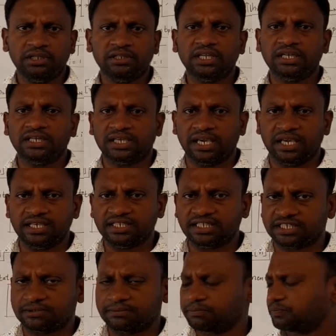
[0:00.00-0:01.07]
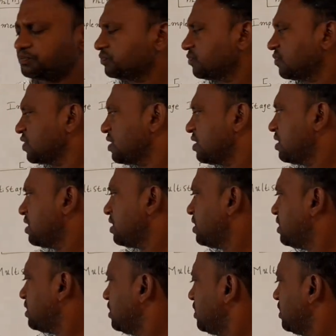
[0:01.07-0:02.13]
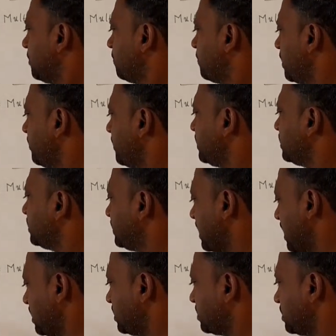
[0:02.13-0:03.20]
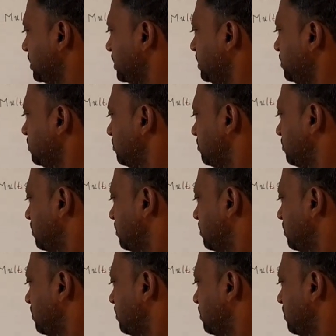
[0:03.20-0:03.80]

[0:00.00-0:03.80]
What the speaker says: In that case, implementing directly